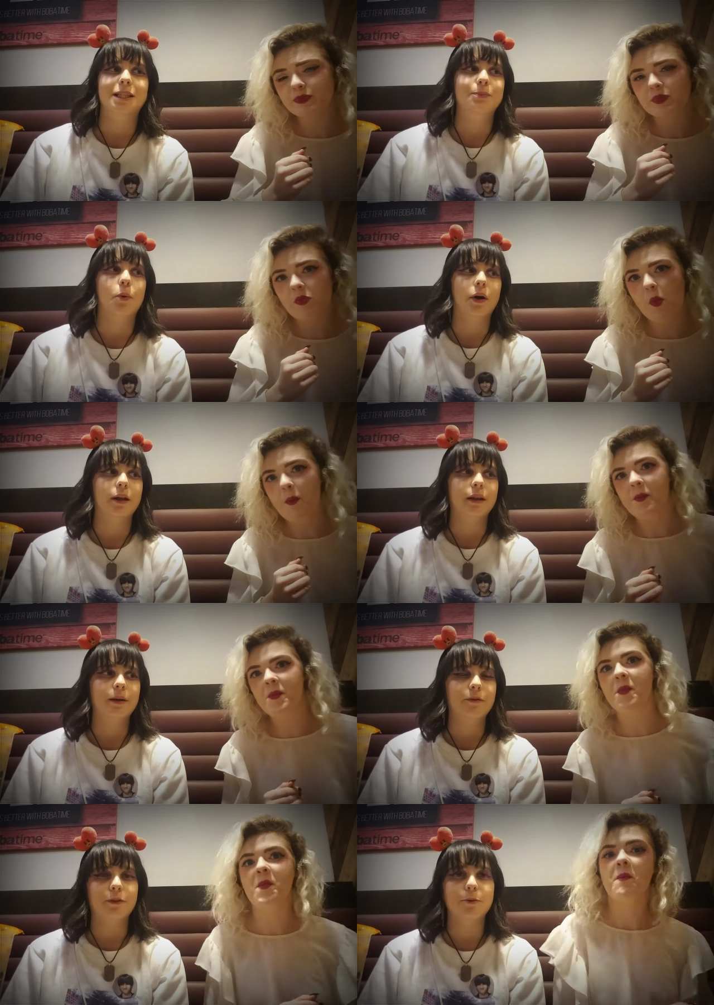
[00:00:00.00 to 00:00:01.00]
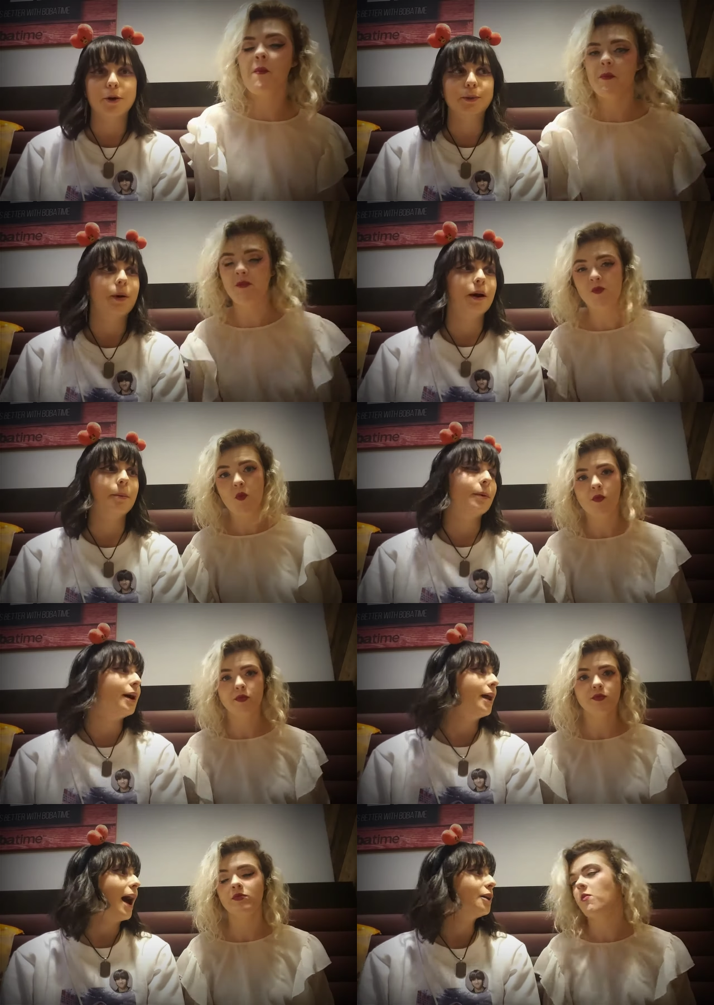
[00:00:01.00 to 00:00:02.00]
Speaker 1: spoil it for the most part,
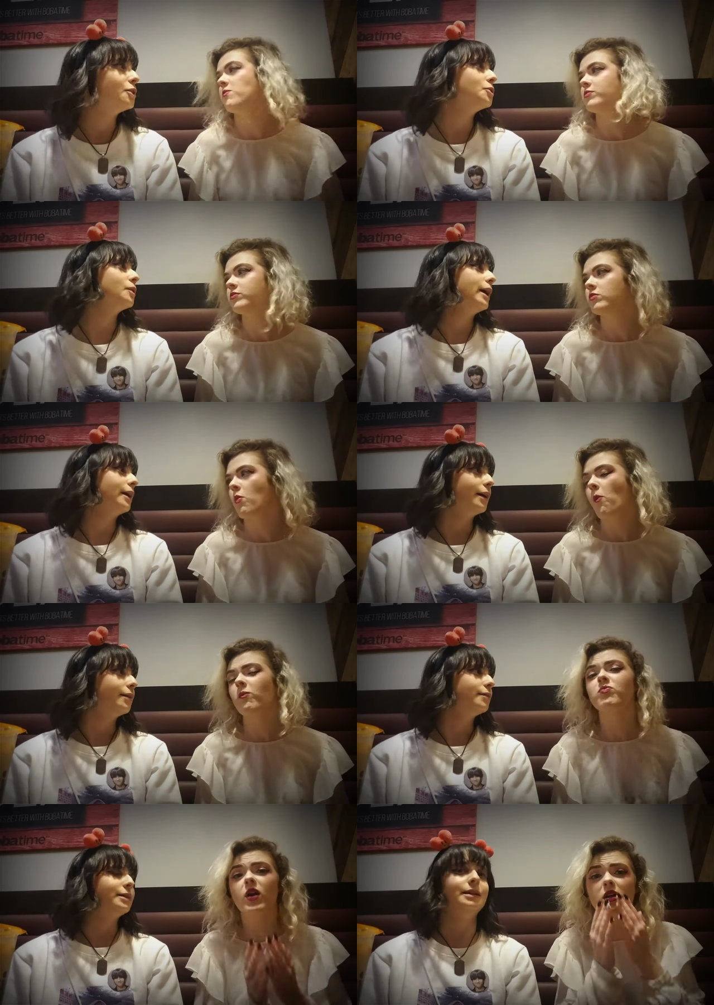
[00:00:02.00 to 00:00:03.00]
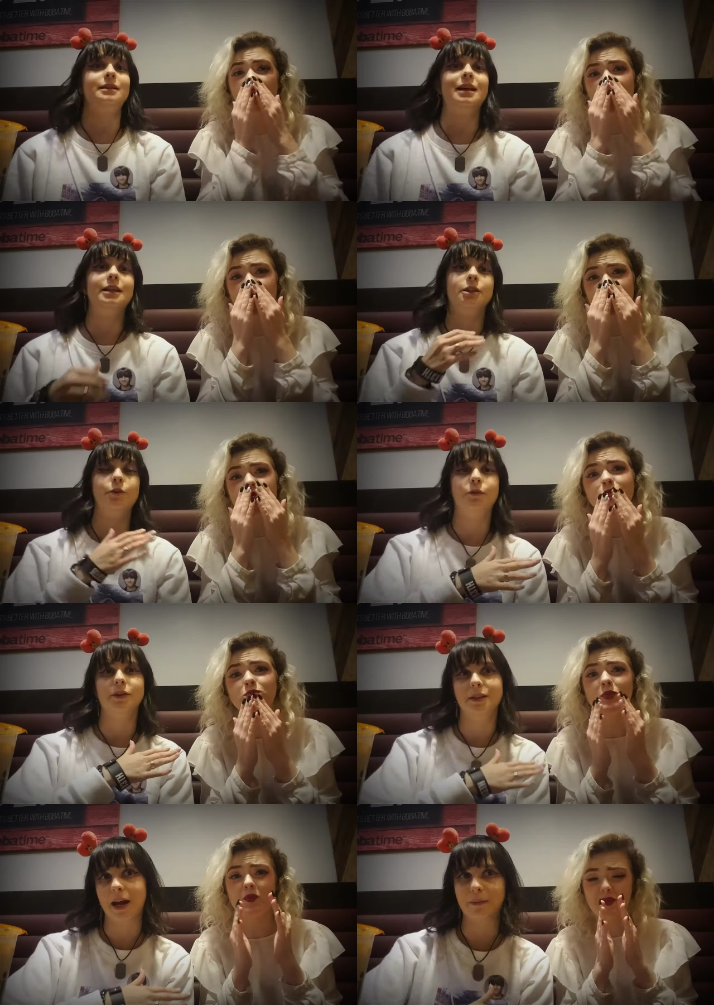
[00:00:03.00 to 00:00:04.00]
but how did you like it? I love. it. It's her
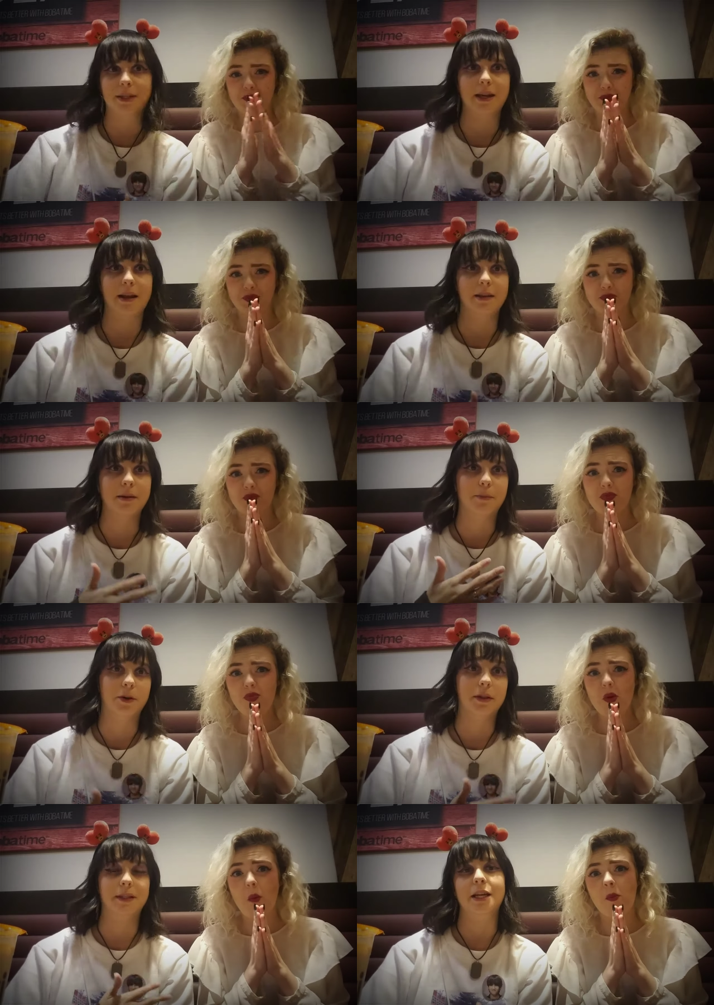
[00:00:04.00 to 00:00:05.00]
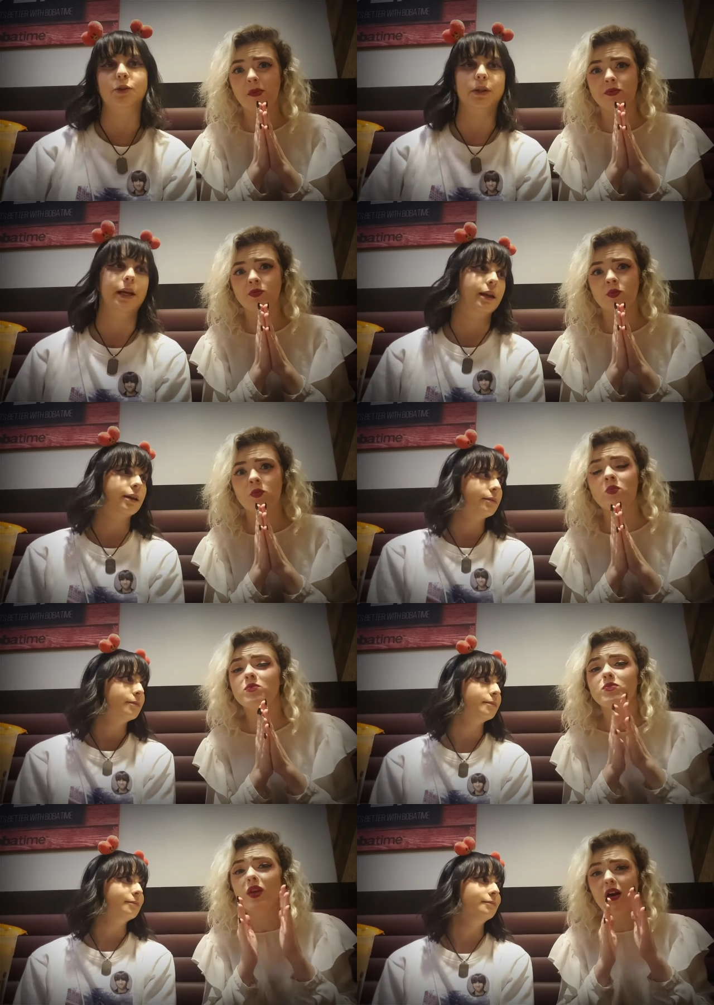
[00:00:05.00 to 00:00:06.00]
first time seeing anything Burn the Stage related.
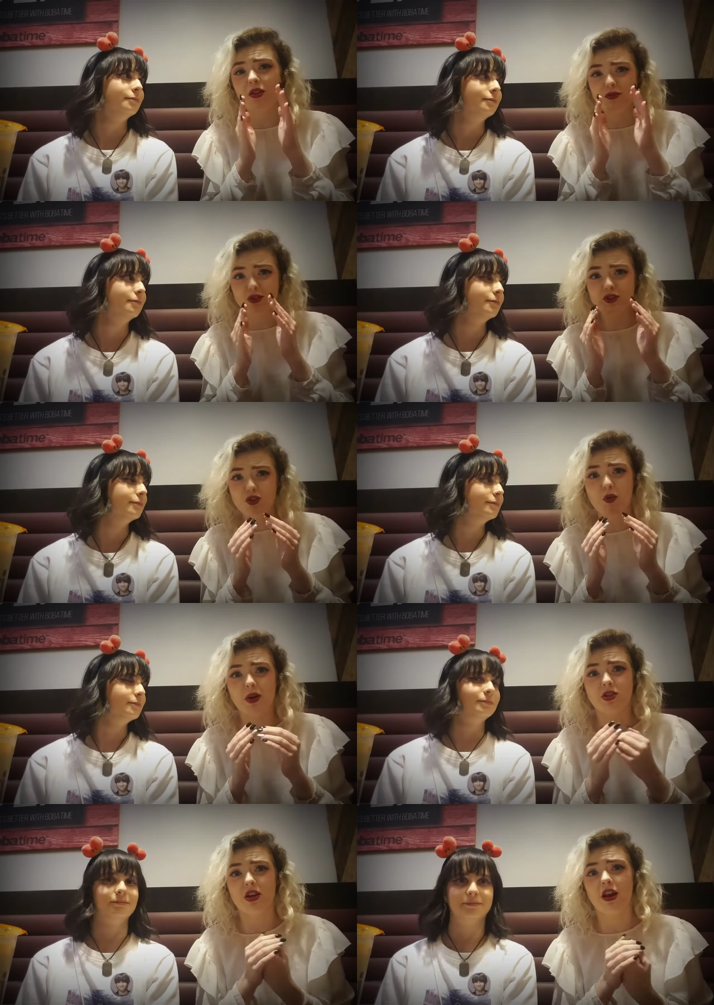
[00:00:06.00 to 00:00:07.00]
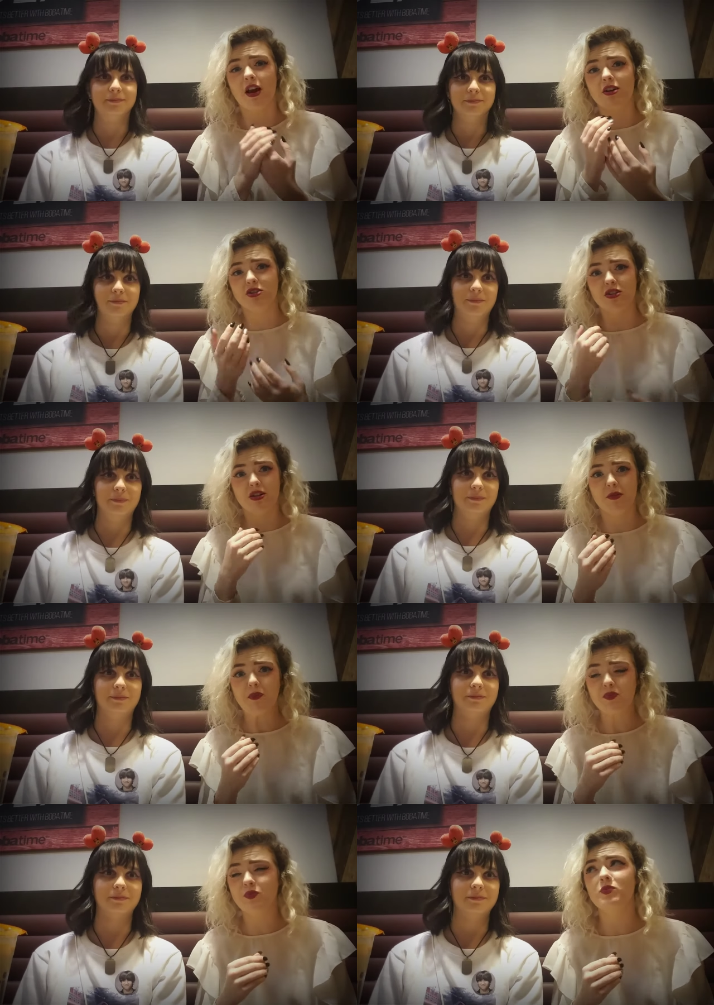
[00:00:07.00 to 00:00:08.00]
Speaker 2: I loved it so much. Like I actually,
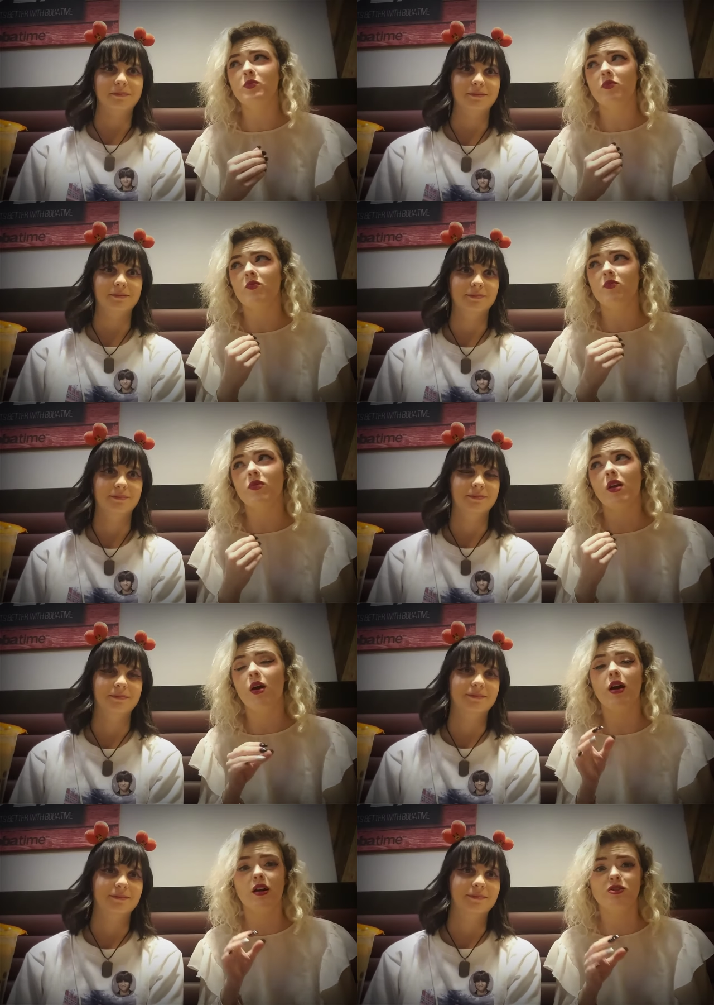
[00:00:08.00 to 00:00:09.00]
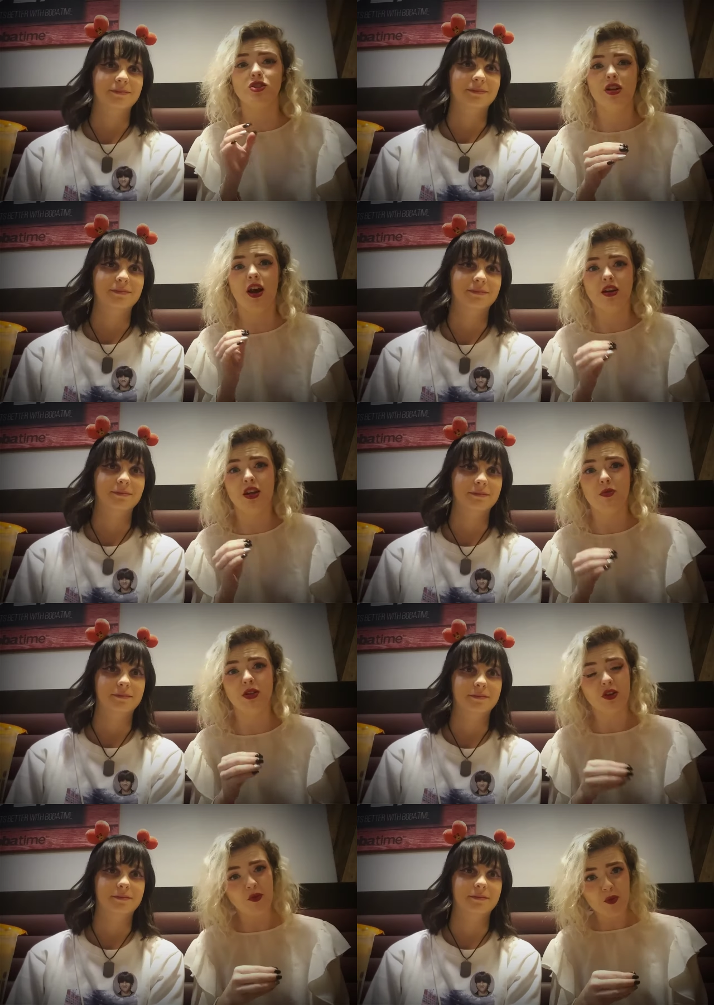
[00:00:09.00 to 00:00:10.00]
I actually had to keep
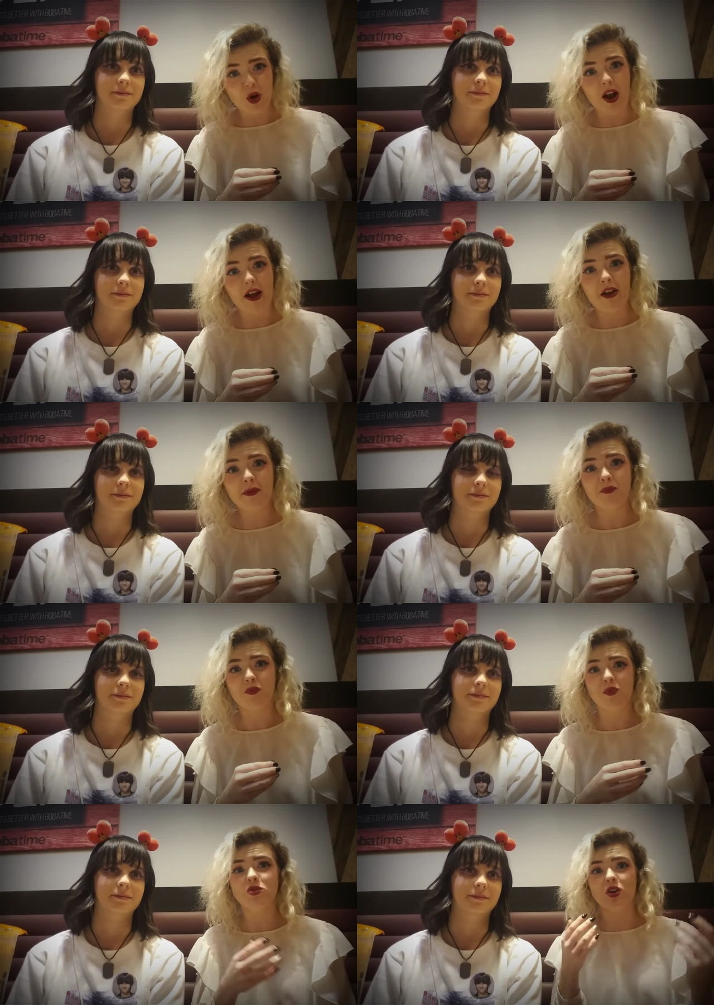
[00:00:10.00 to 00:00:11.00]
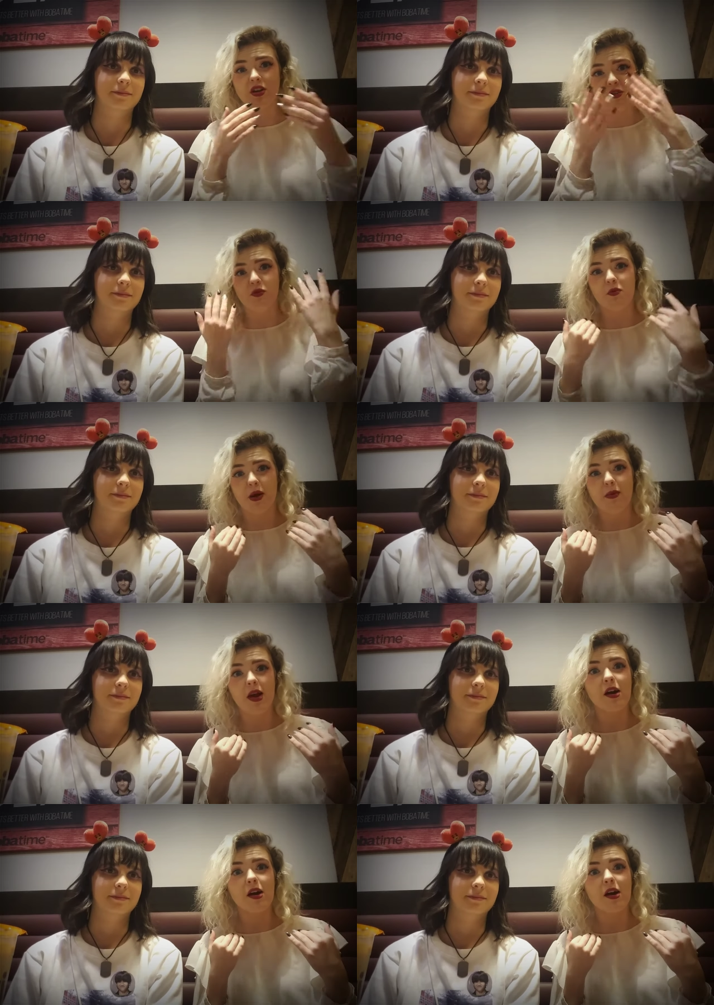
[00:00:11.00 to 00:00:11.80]
myself from crying so I didn't ruin my makeup